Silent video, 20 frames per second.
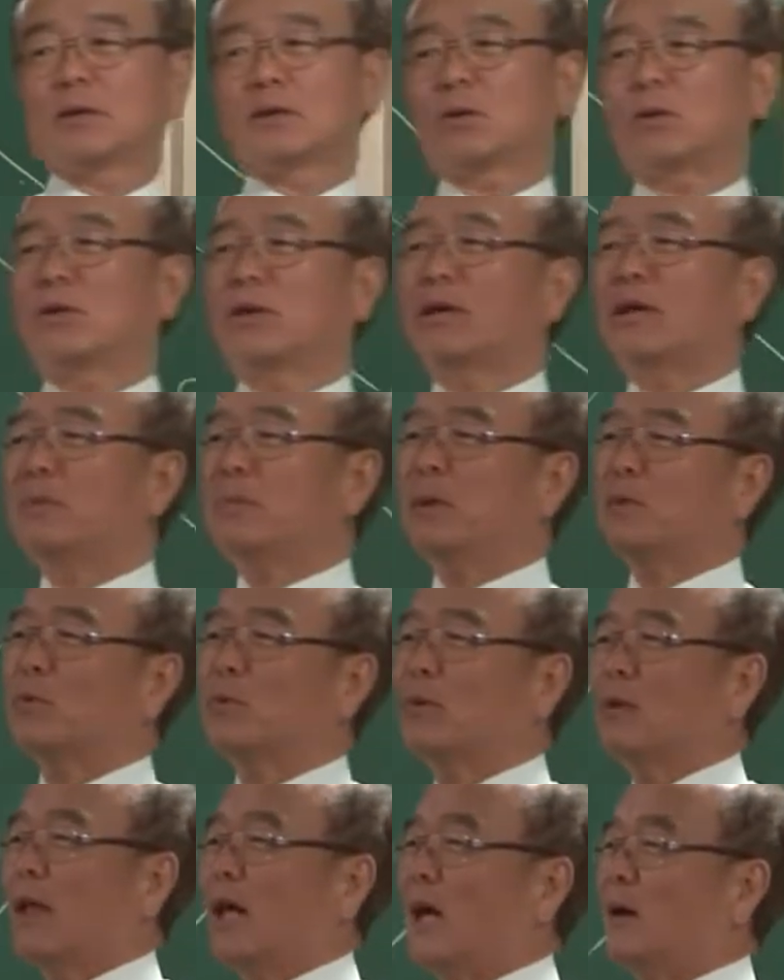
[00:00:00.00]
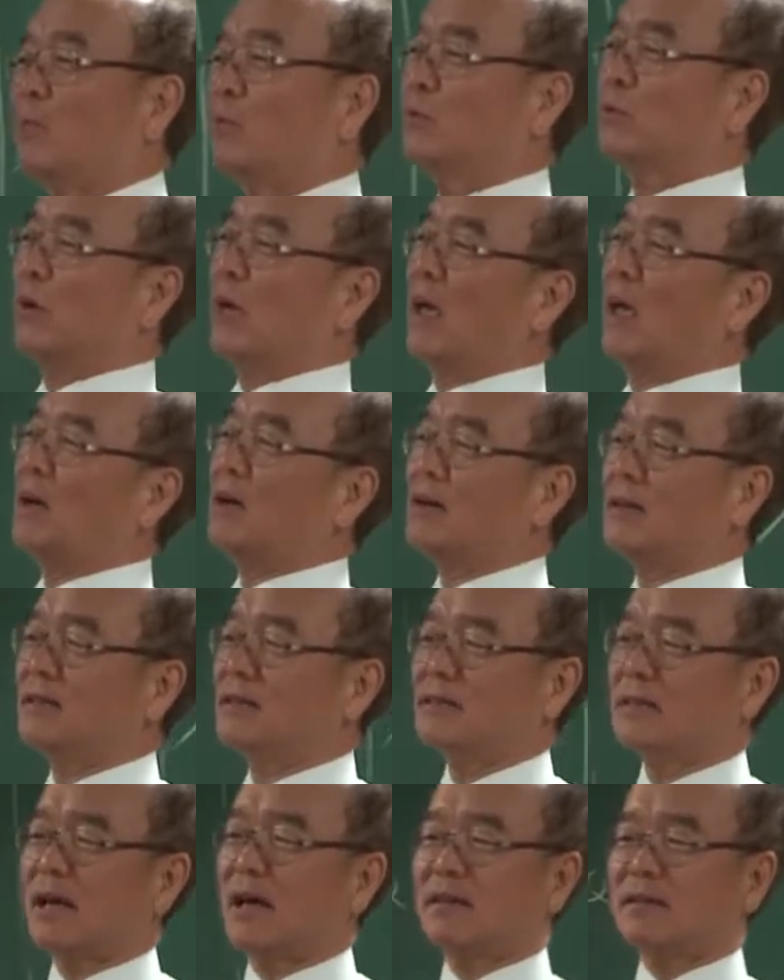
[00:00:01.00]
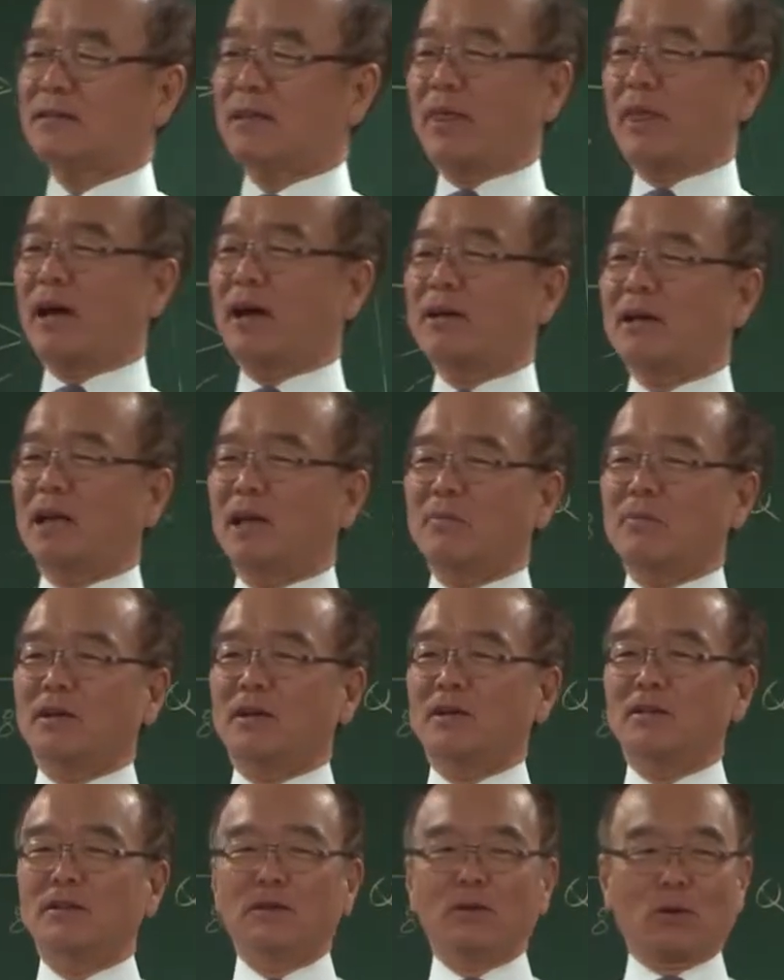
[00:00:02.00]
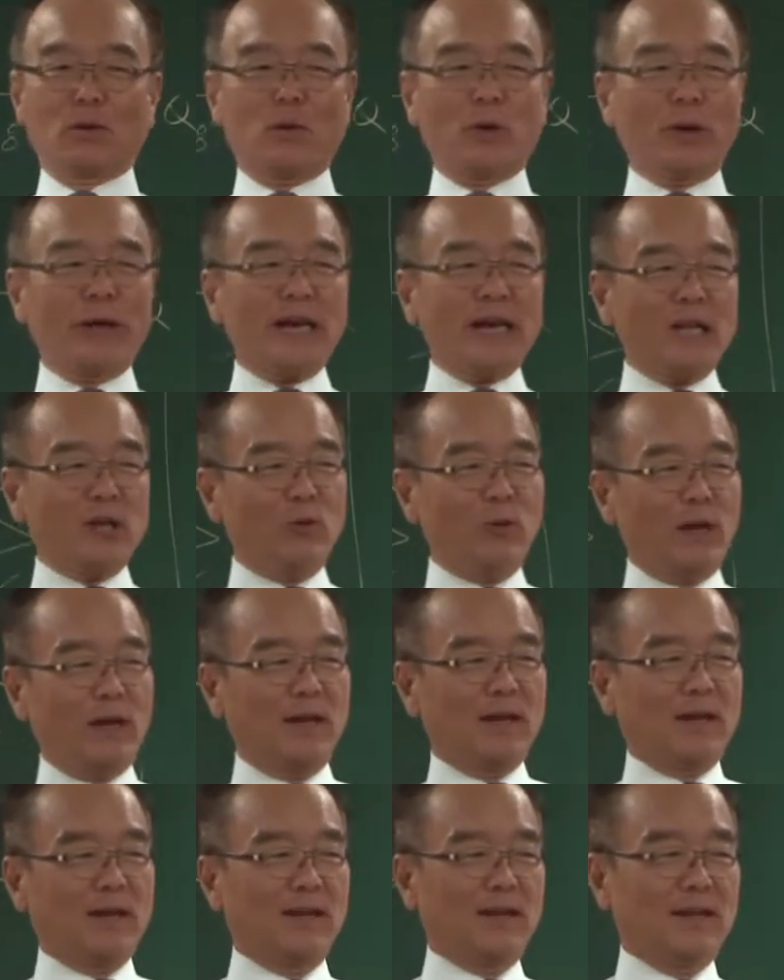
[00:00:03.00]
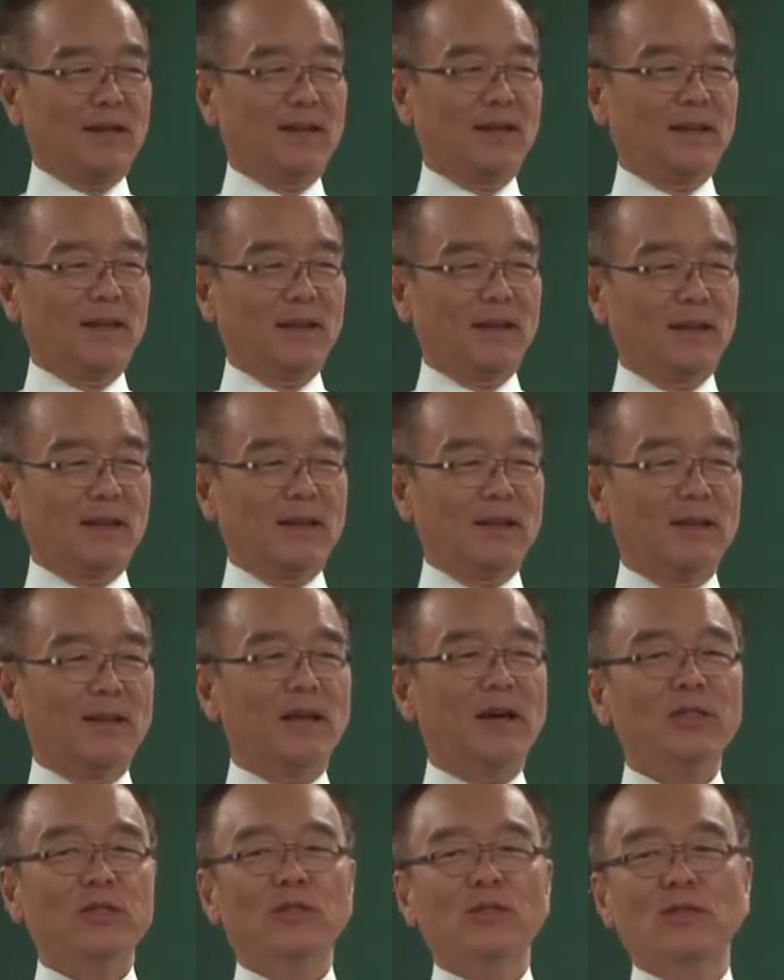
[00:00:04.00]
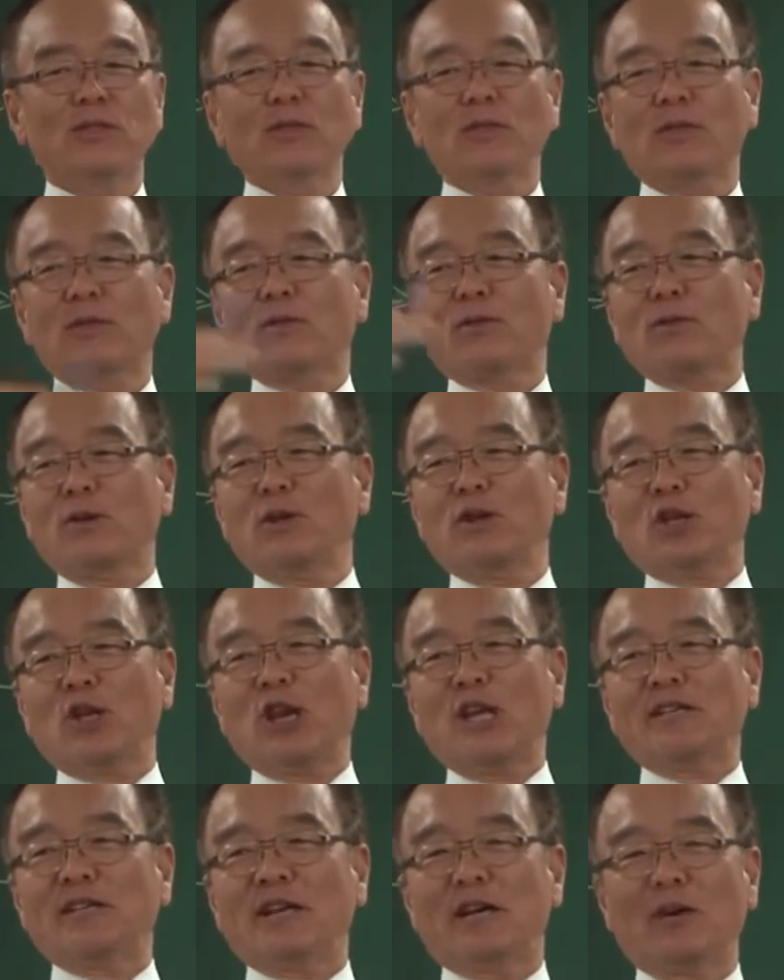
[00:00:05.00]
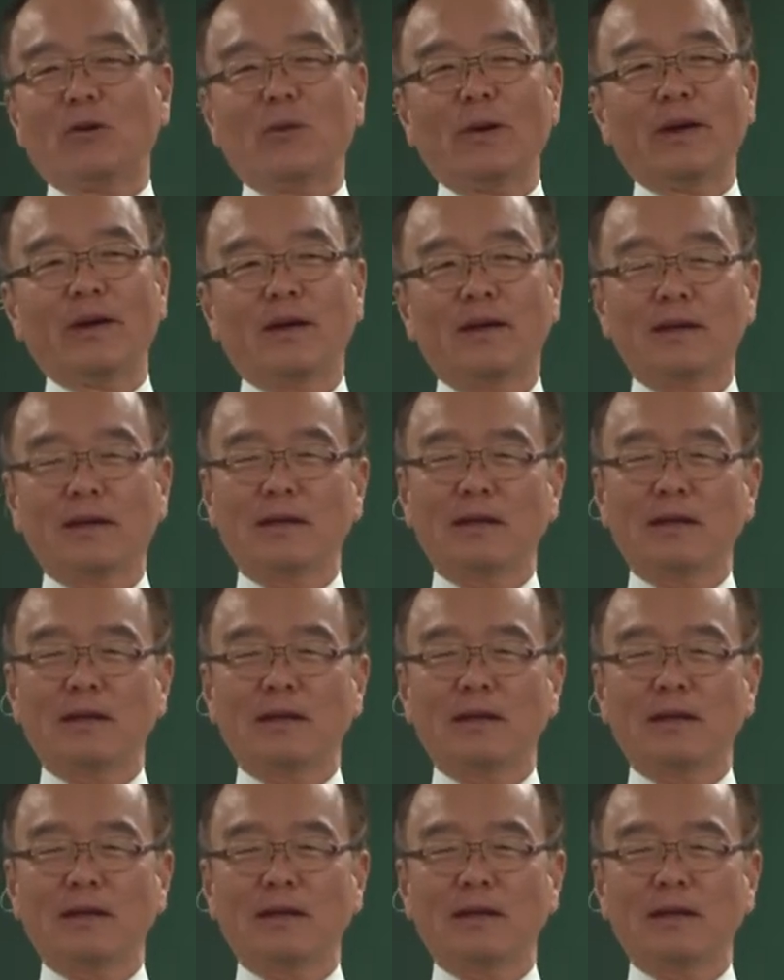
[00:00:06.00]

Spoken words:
Korean people have to anglicize their name in Korean way, not the international way.